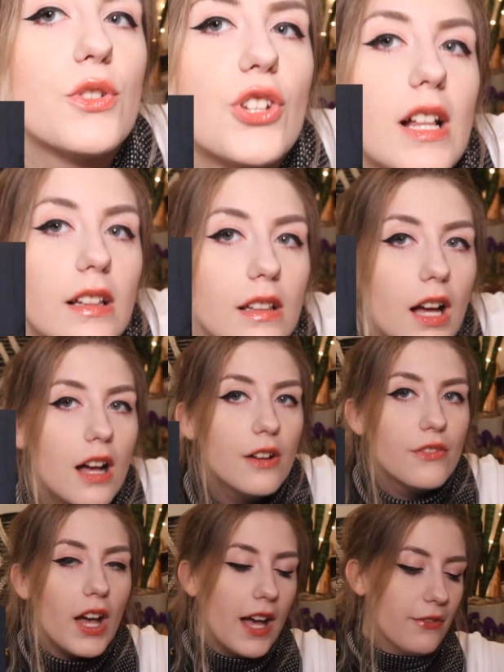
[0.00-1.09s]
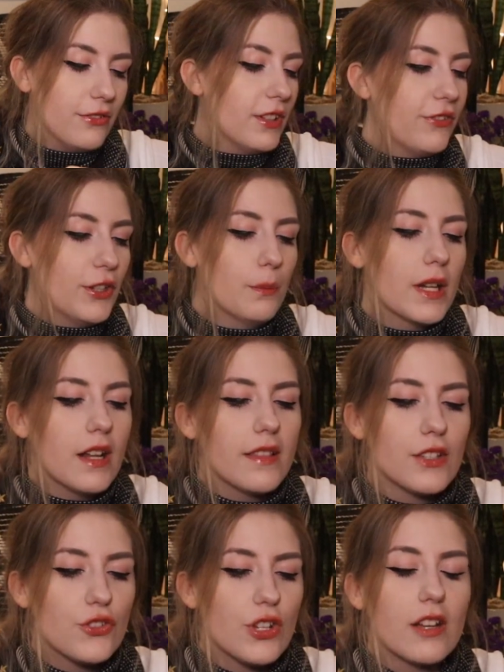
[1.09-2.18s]
which I love. If you've been on
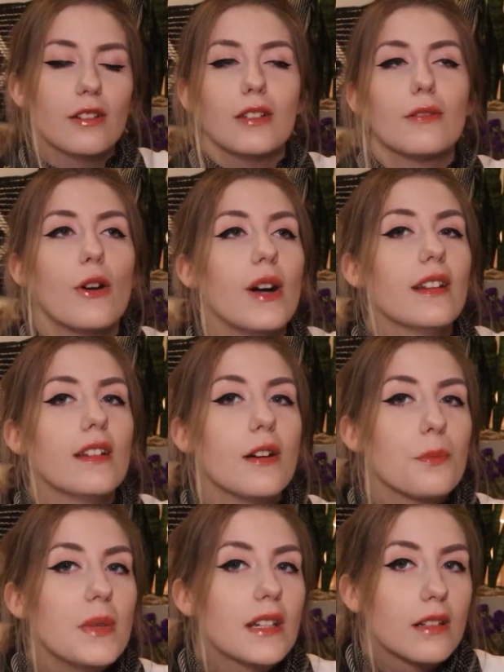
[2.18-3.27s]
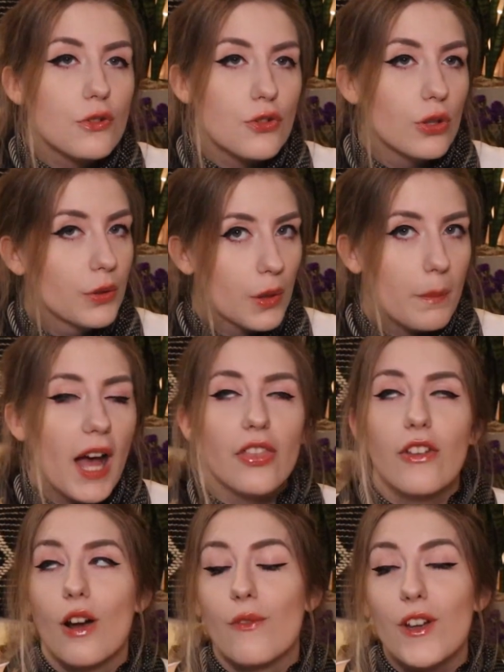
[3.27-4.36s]
this channel, you know I love me a good shoulder pad.
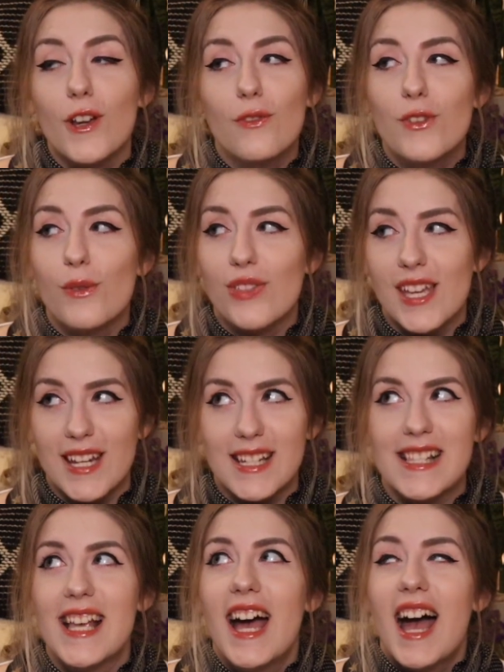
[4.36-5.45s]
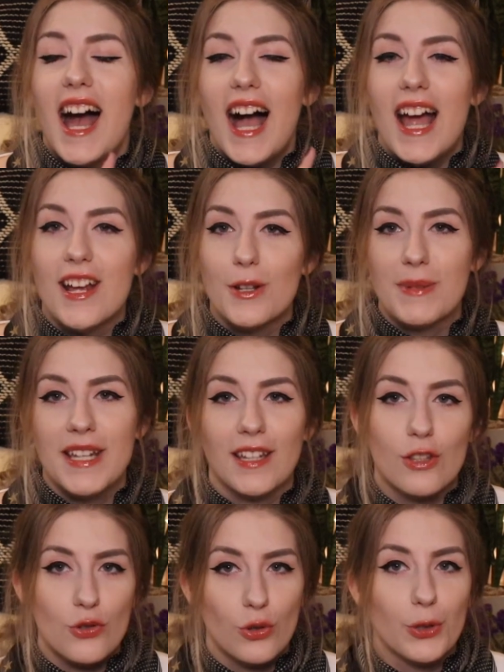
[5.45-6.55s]
There are very few things I end up taking
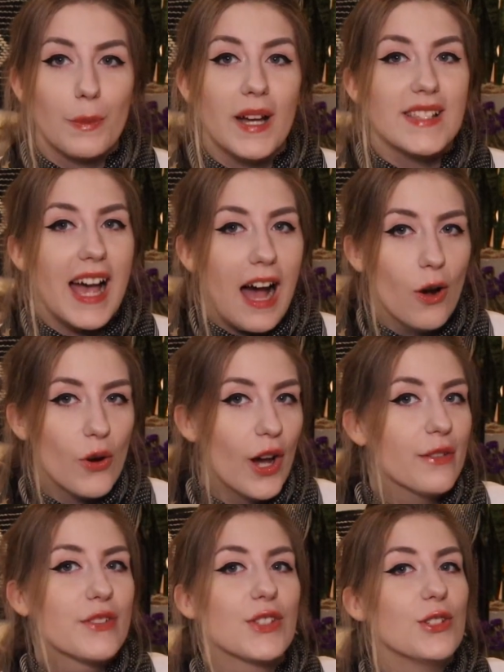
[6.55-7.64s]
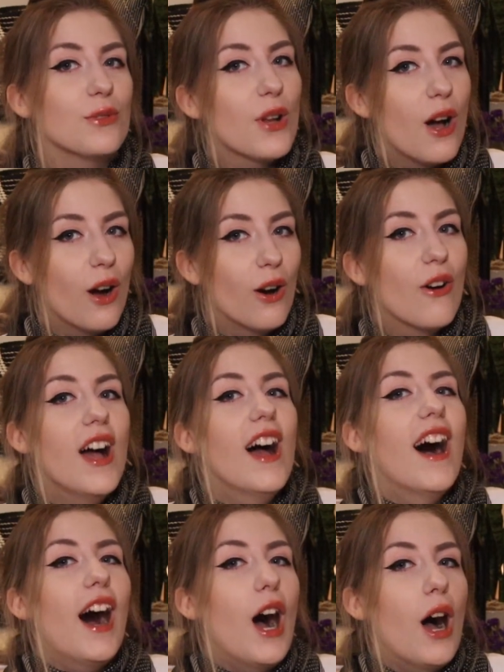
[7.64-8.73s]
the shoulder pads out of, so you know
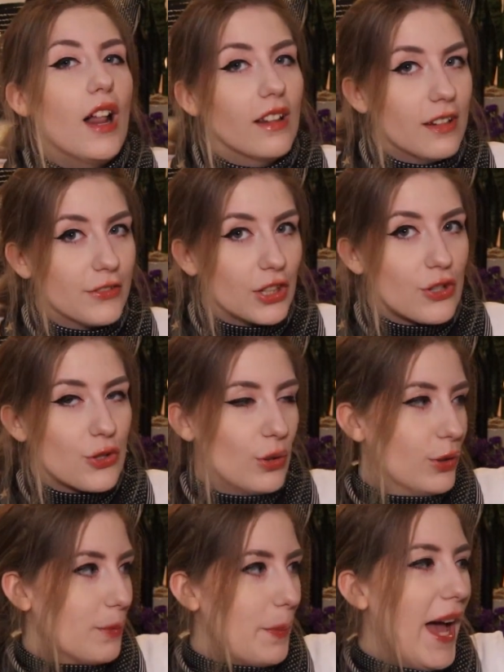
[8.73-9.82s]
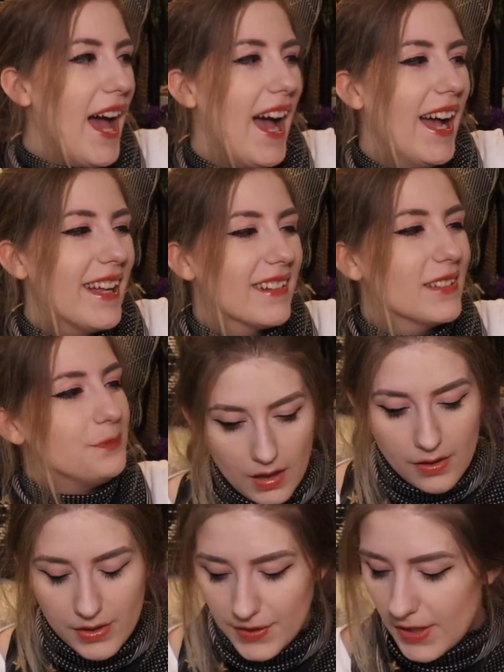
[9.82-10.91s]
I love a good shoulder pad.
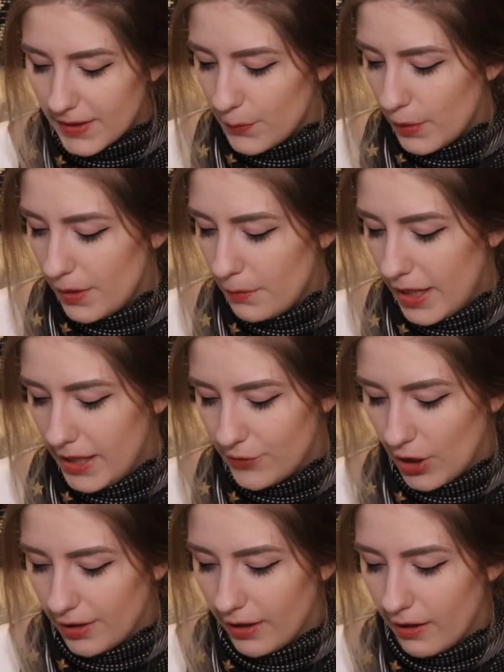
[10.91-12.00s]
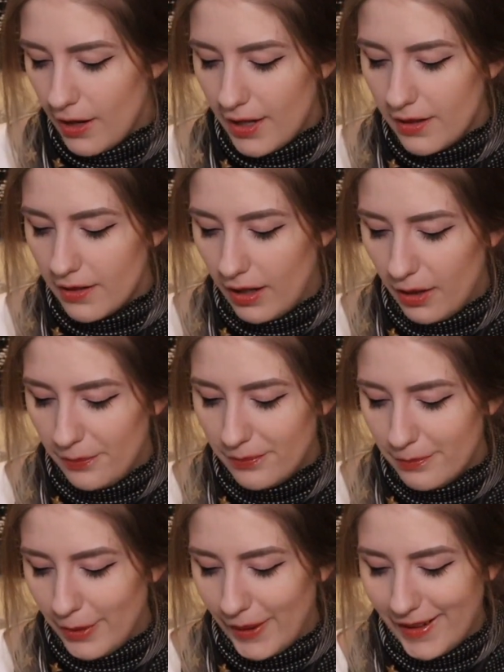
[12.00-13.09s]
This next one might have dog hair on it,
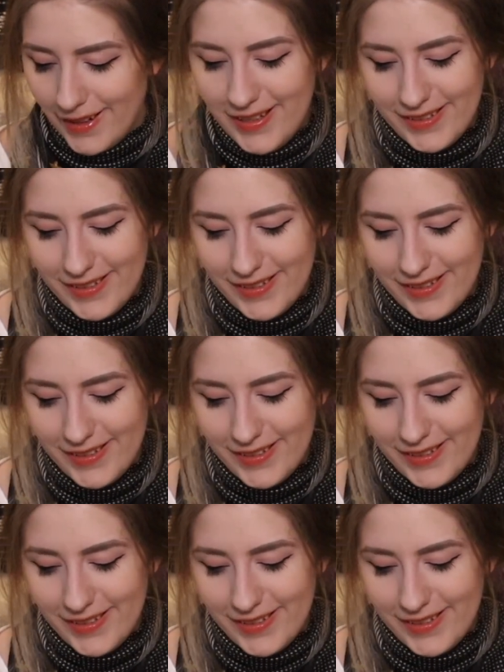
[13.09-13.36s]
but